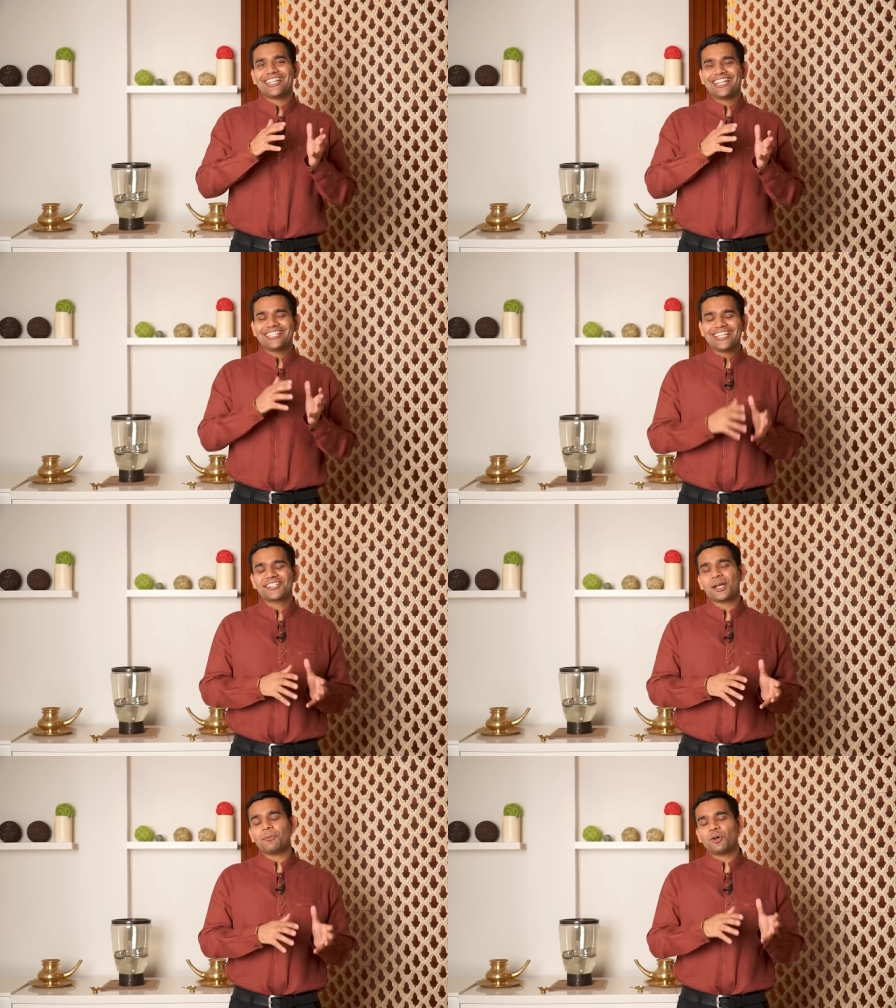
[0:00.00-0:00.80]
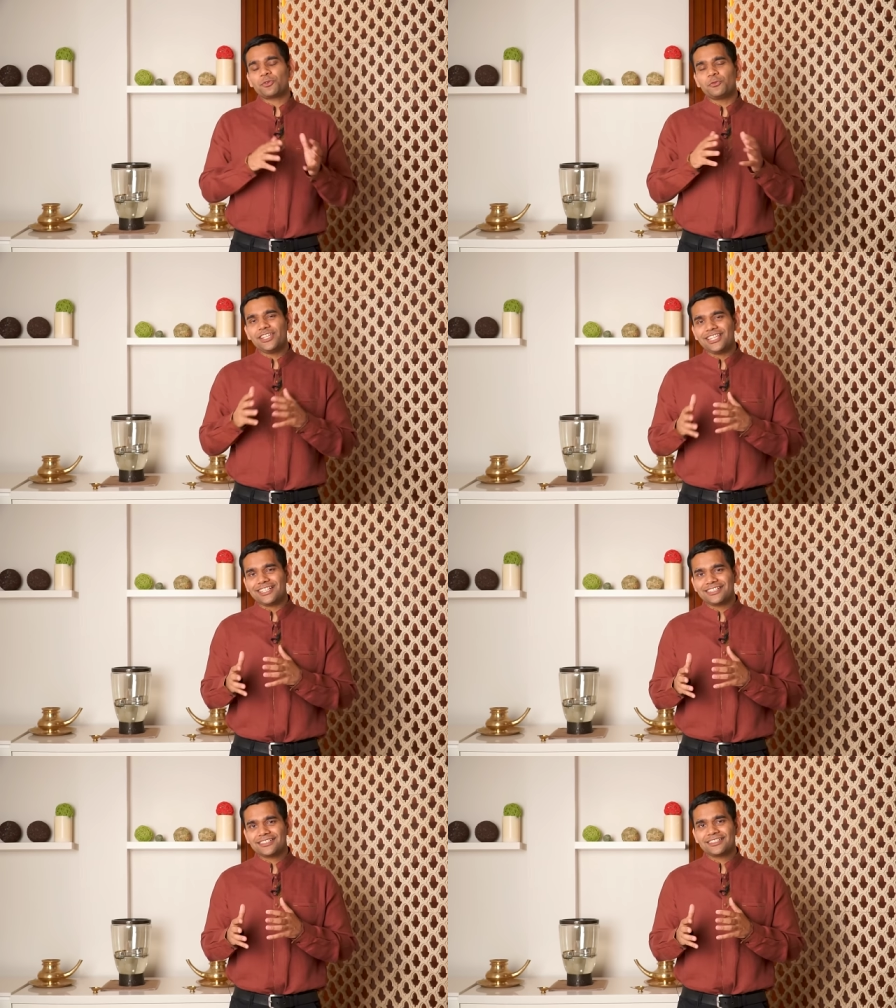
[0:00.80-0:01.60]
It takes about a
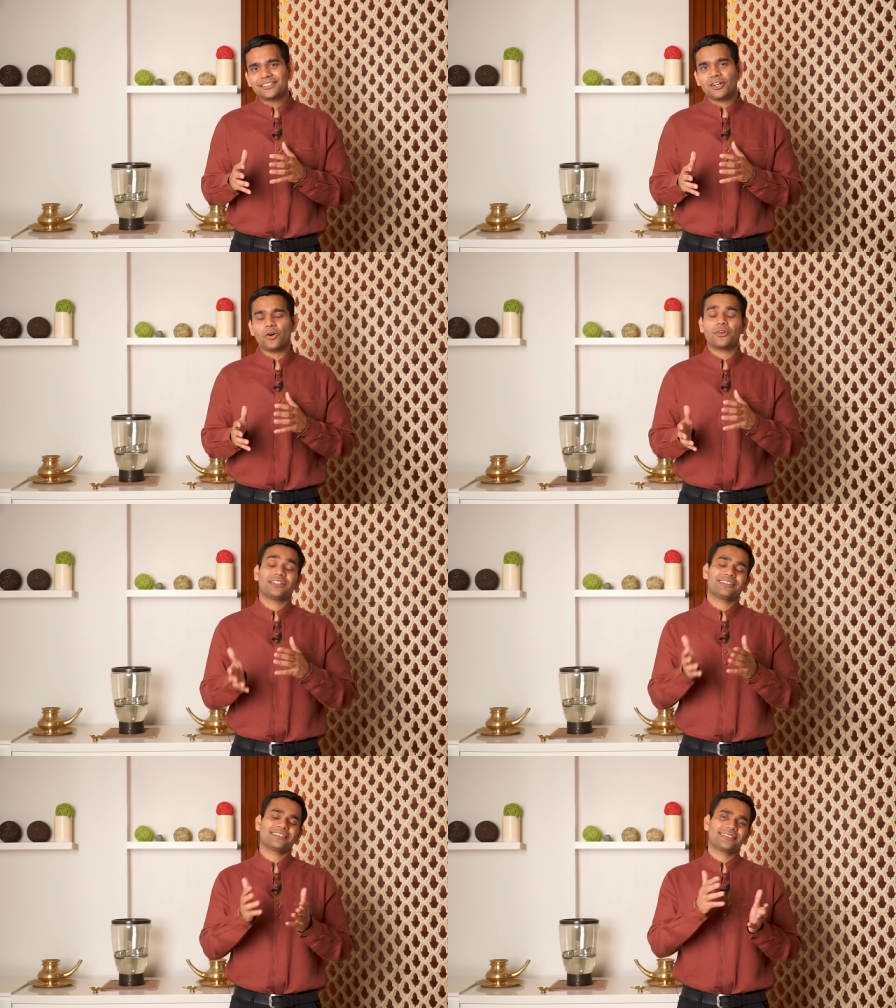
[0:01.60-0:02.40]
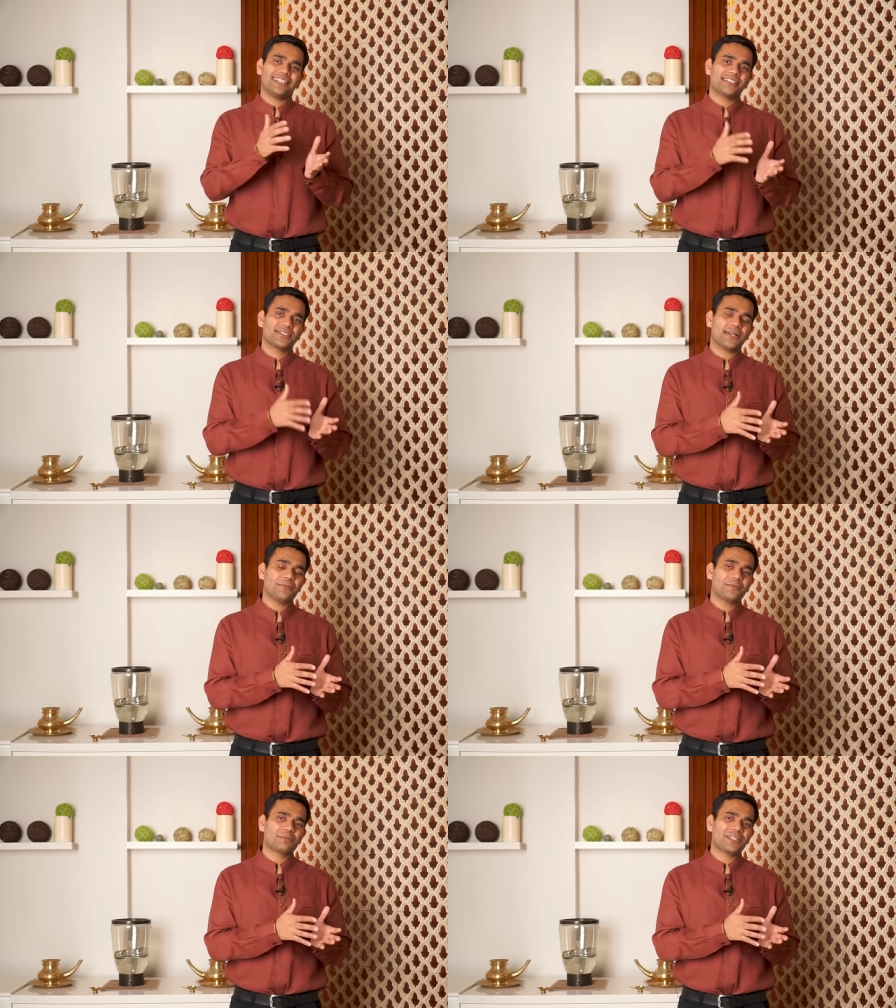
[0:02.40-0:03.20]
week, or in
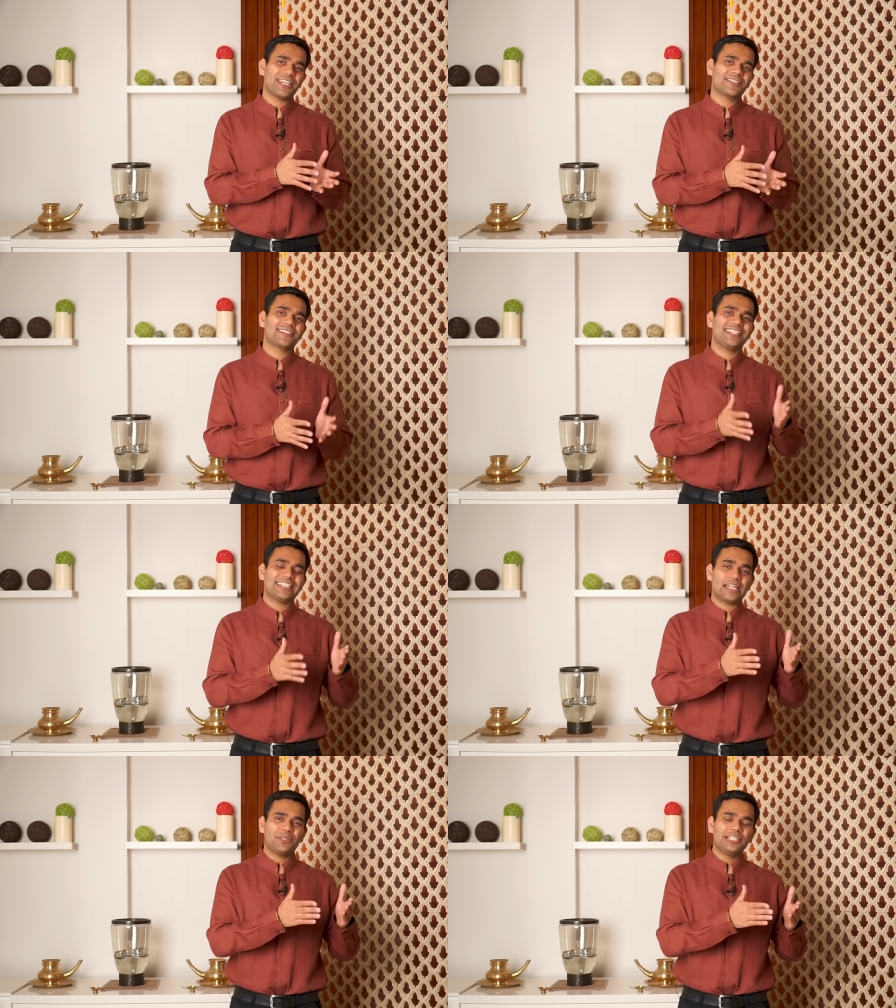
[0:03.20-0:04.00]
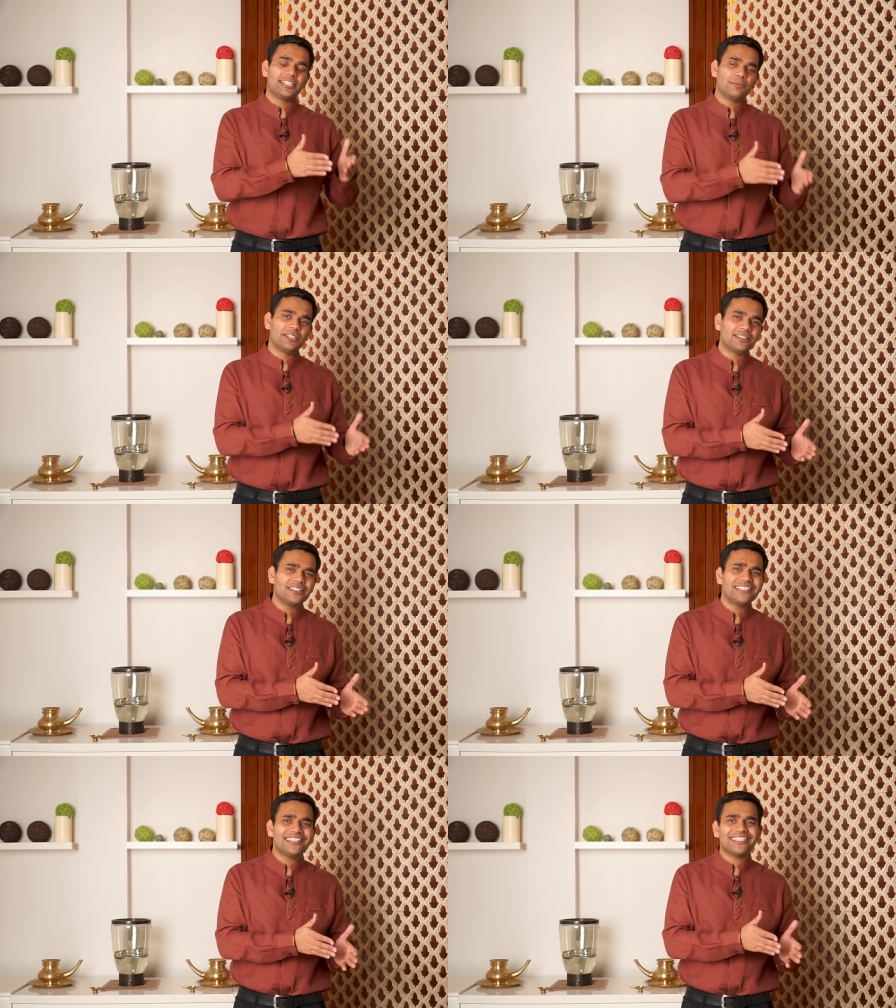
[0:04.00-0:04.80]
some cases it can be a little bit
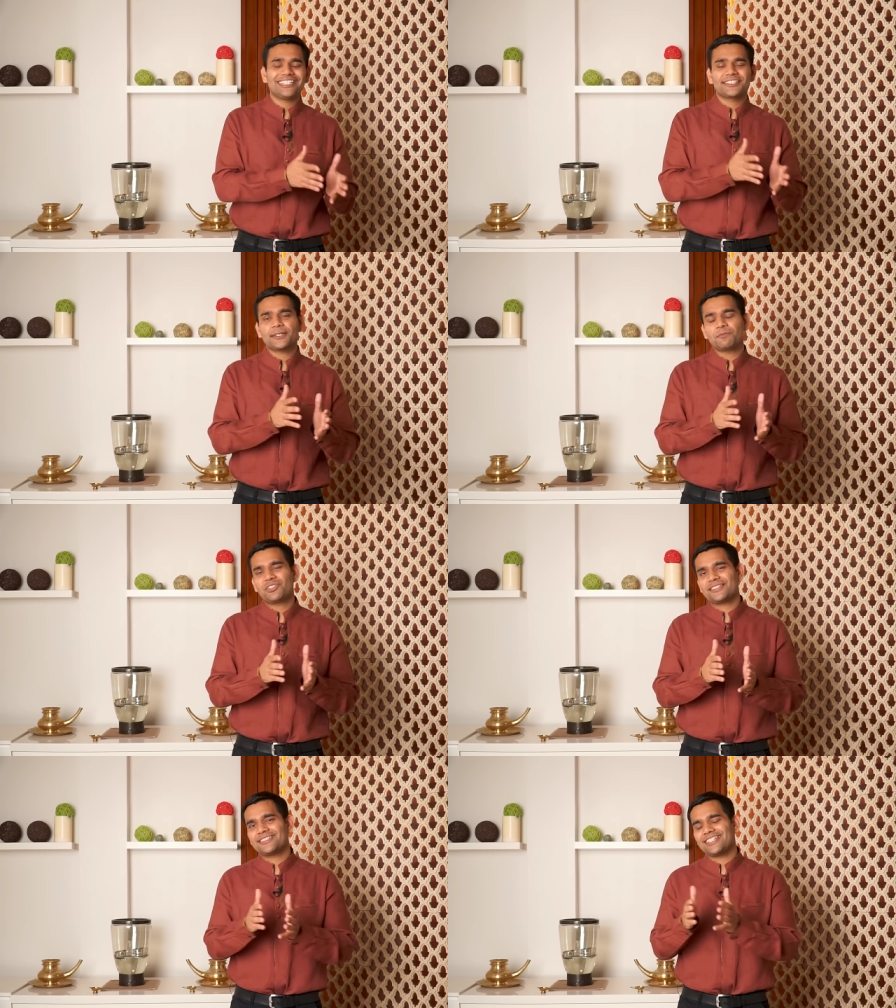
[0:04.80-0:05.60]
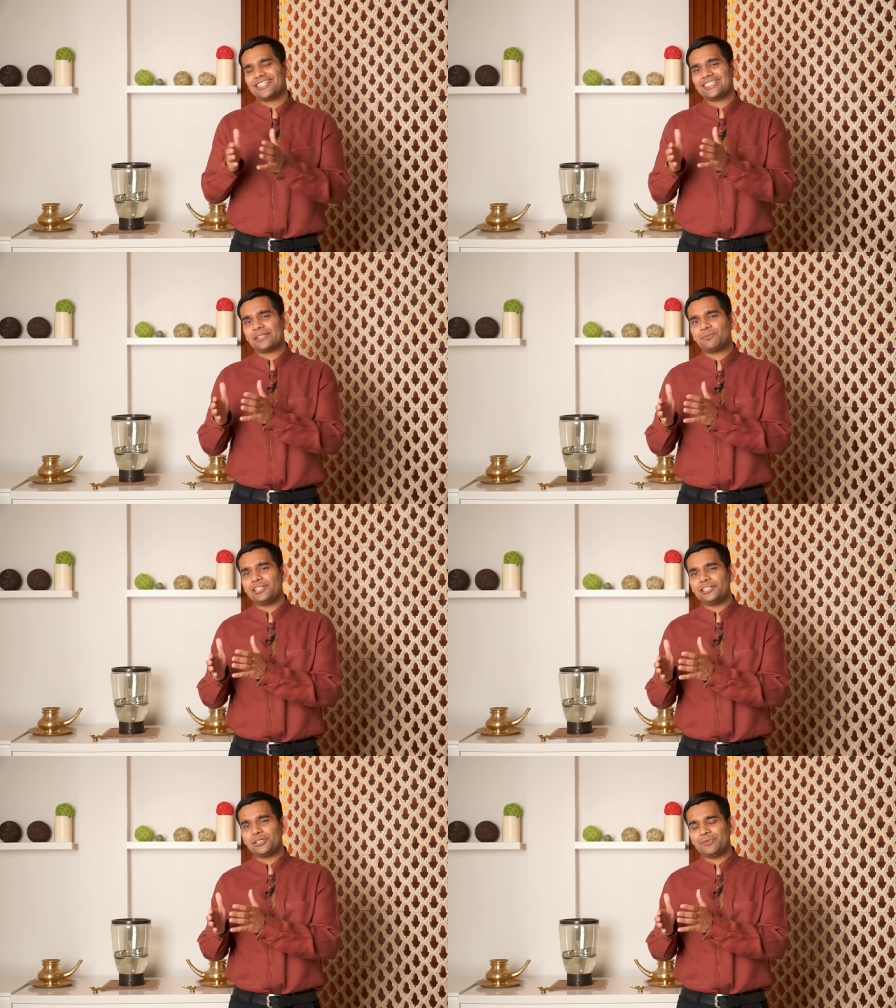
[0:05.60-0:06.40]
earlier, in some cases it can be a
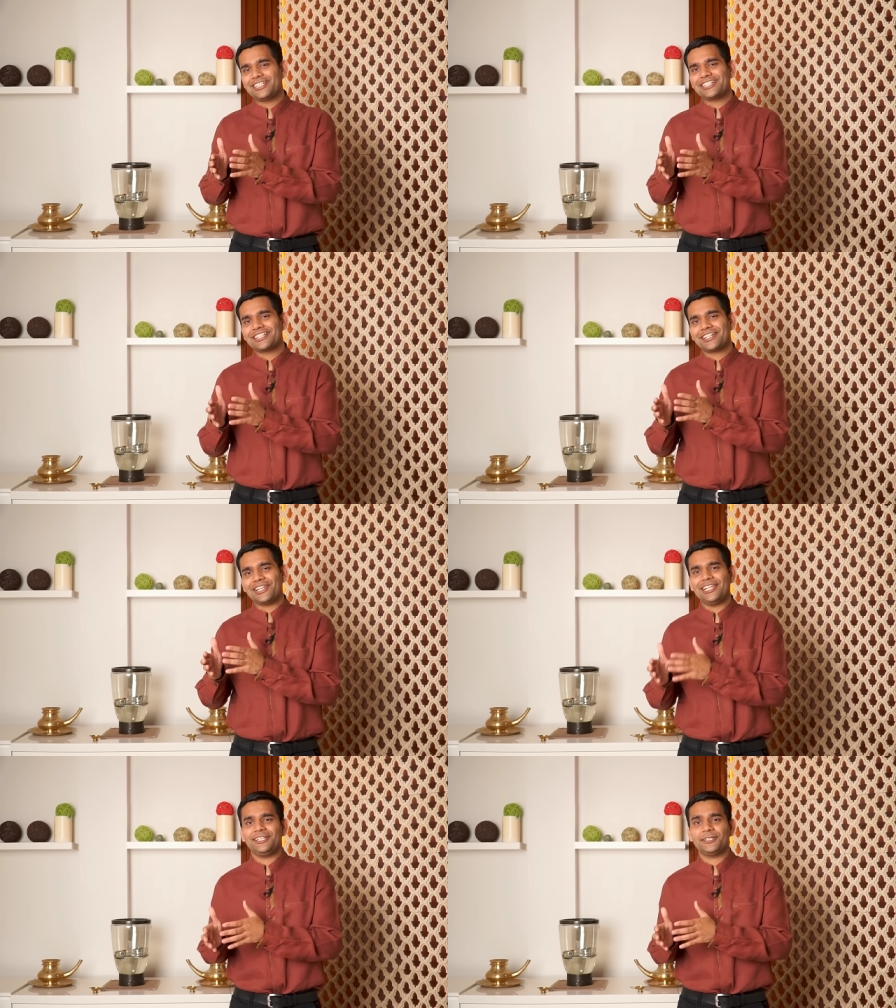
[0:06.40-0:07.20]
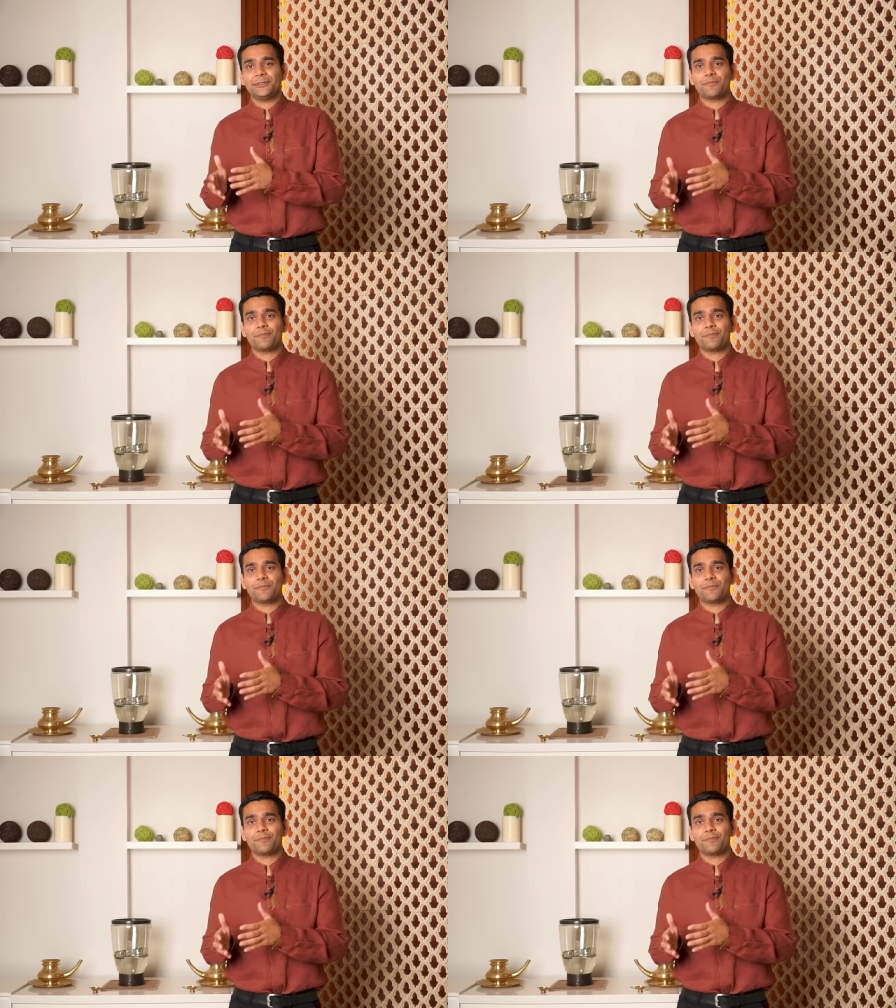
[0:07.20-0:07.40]
little bit later.